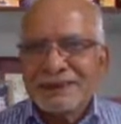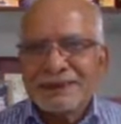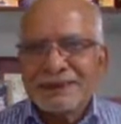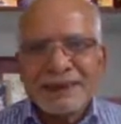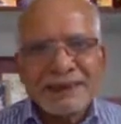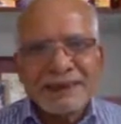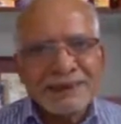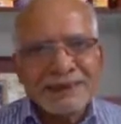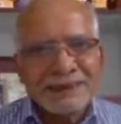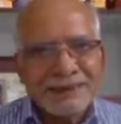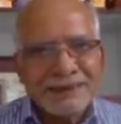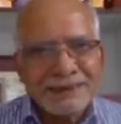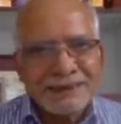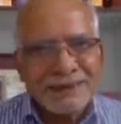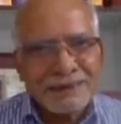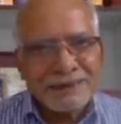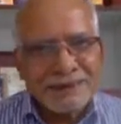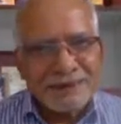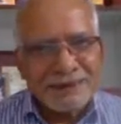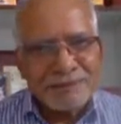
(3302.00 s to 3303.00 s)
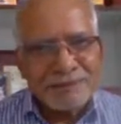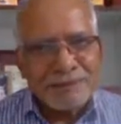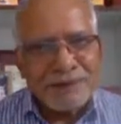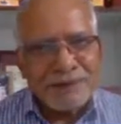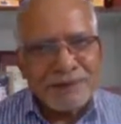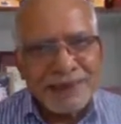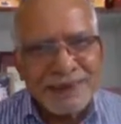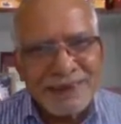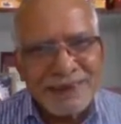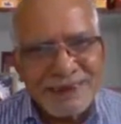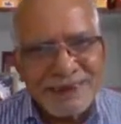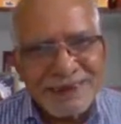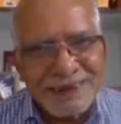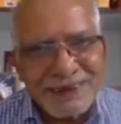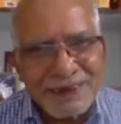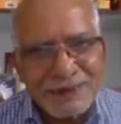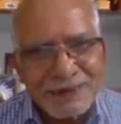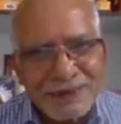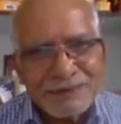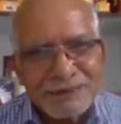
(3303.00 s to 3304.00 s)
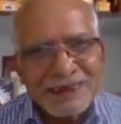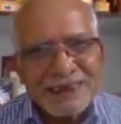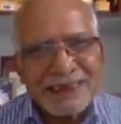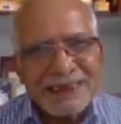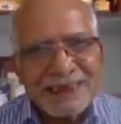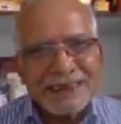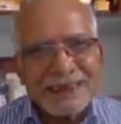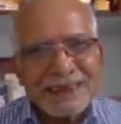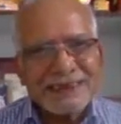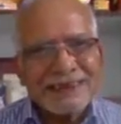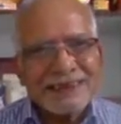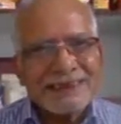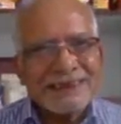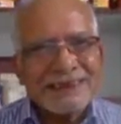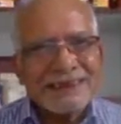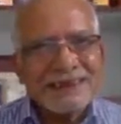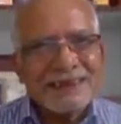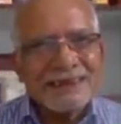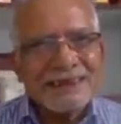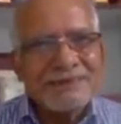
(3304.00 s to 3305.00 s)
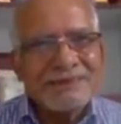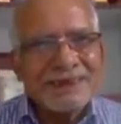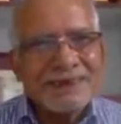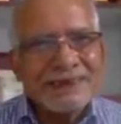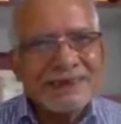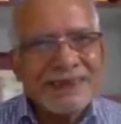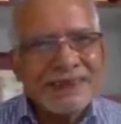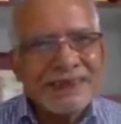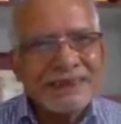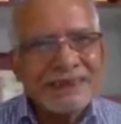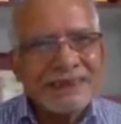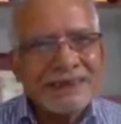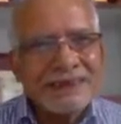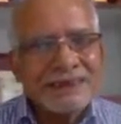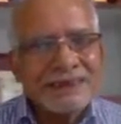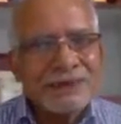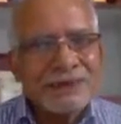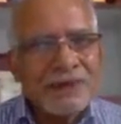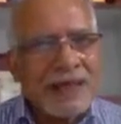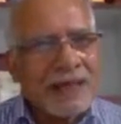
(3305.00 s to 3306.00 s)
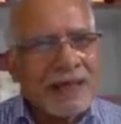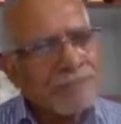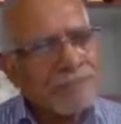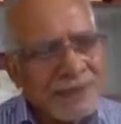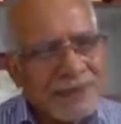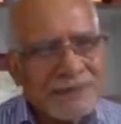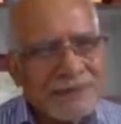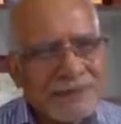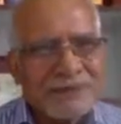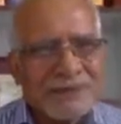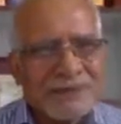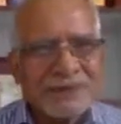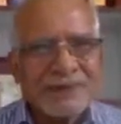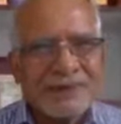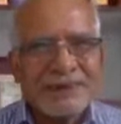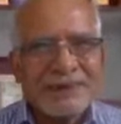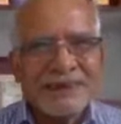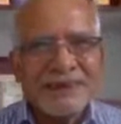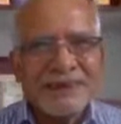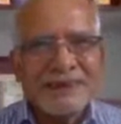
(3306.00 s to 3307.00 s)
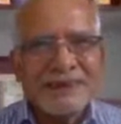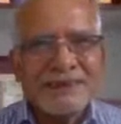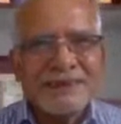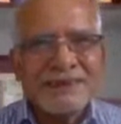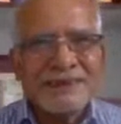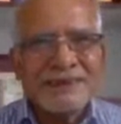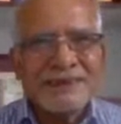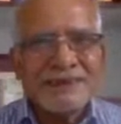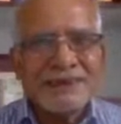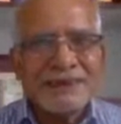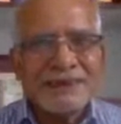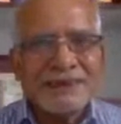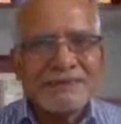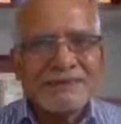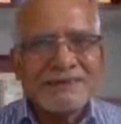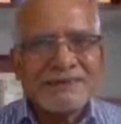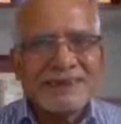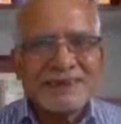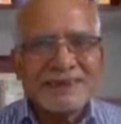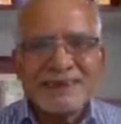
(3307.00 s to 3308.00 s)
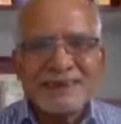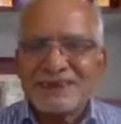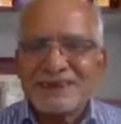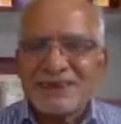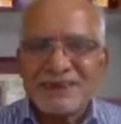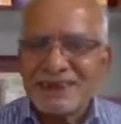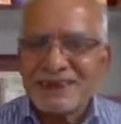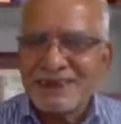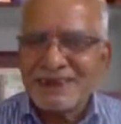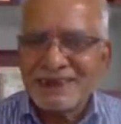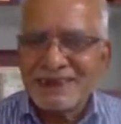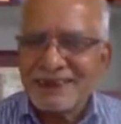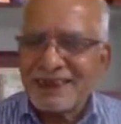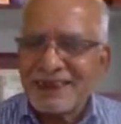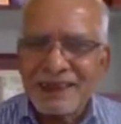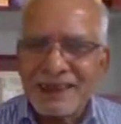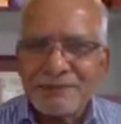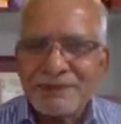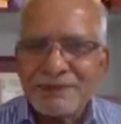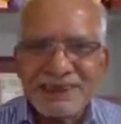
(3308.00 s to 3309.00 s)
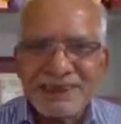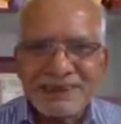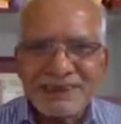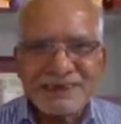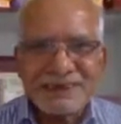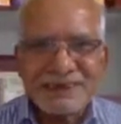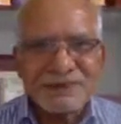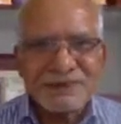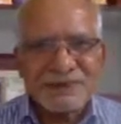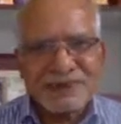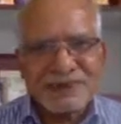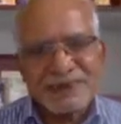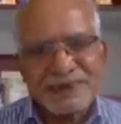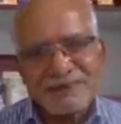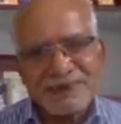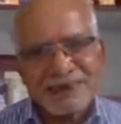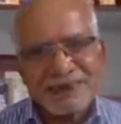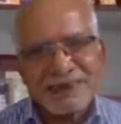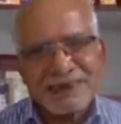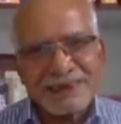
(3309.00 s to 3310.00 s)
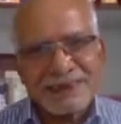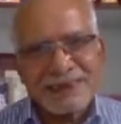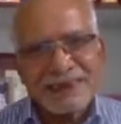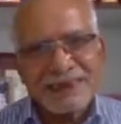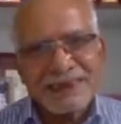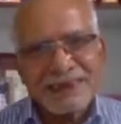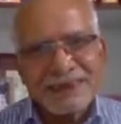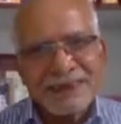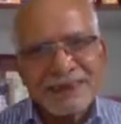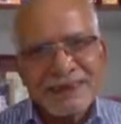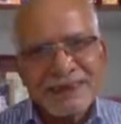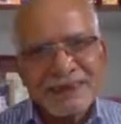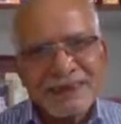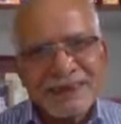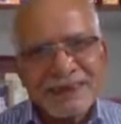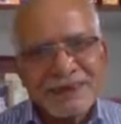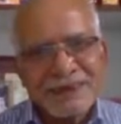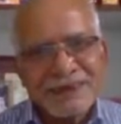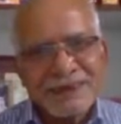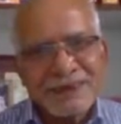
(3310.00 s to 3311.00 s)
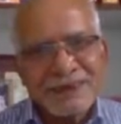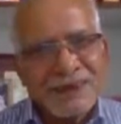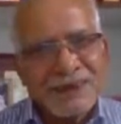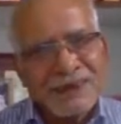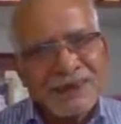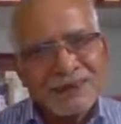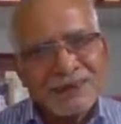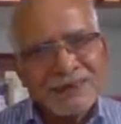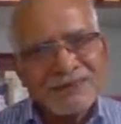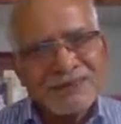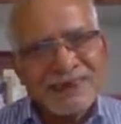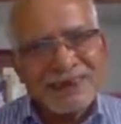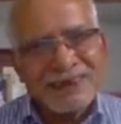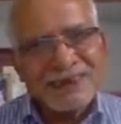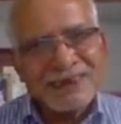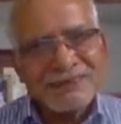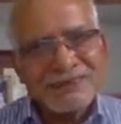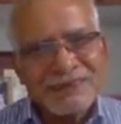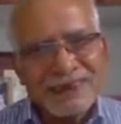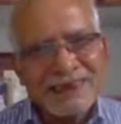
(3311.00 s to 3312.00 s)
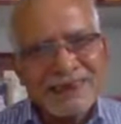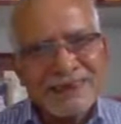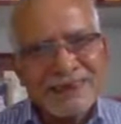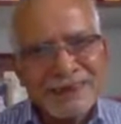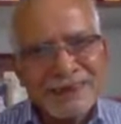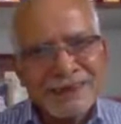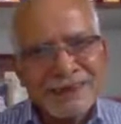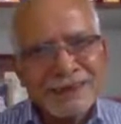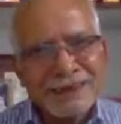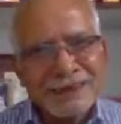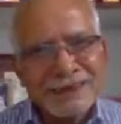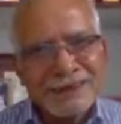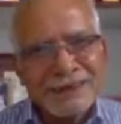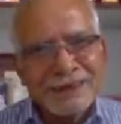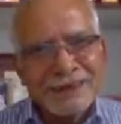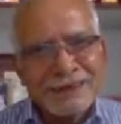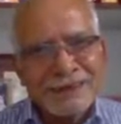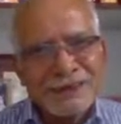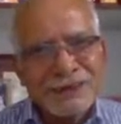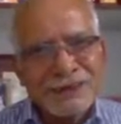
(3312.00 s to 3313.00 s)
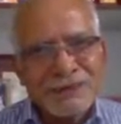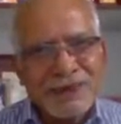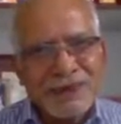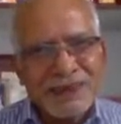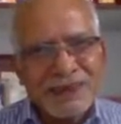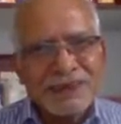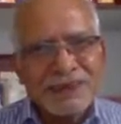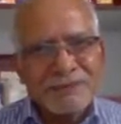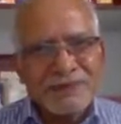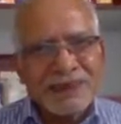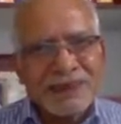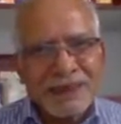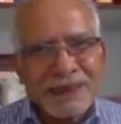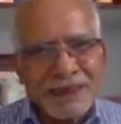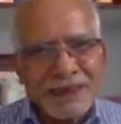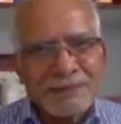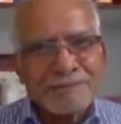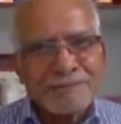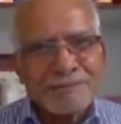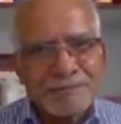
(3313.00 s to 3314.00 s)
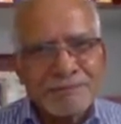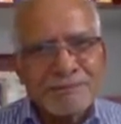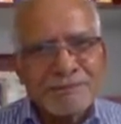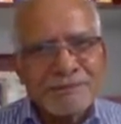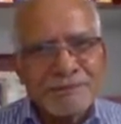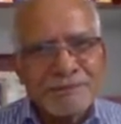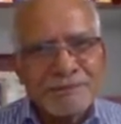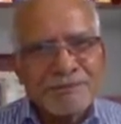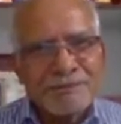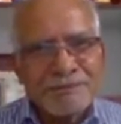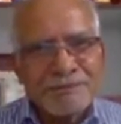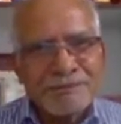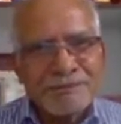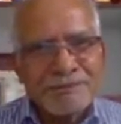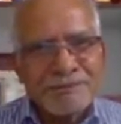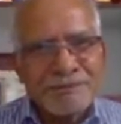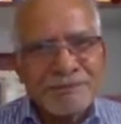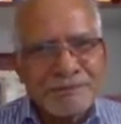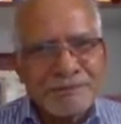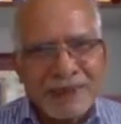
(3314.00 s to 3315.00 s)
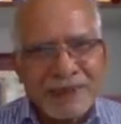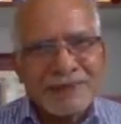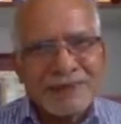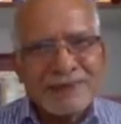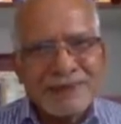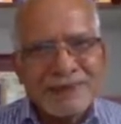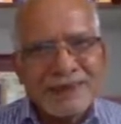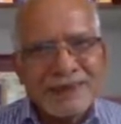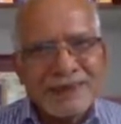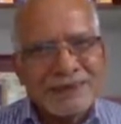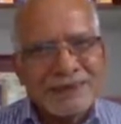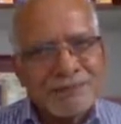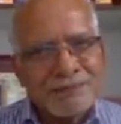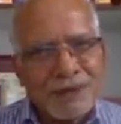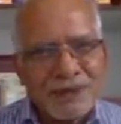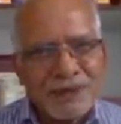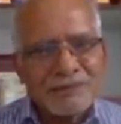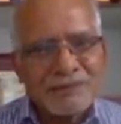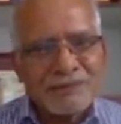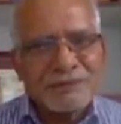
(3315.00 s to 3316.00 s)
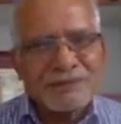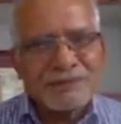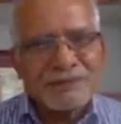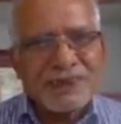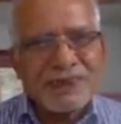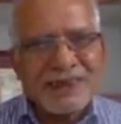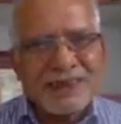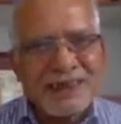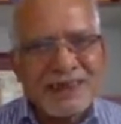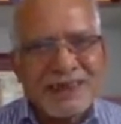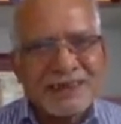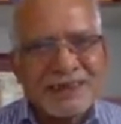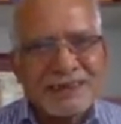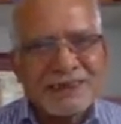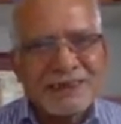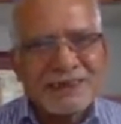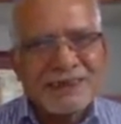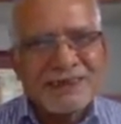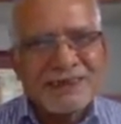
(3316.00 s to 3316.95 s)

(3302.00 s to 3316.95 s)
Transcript: telling the brightest of the kids every day that you appear for the Indian civil services or Indian administrative service. So on the face of it, you worship Kalam, but at the bottom of your heart,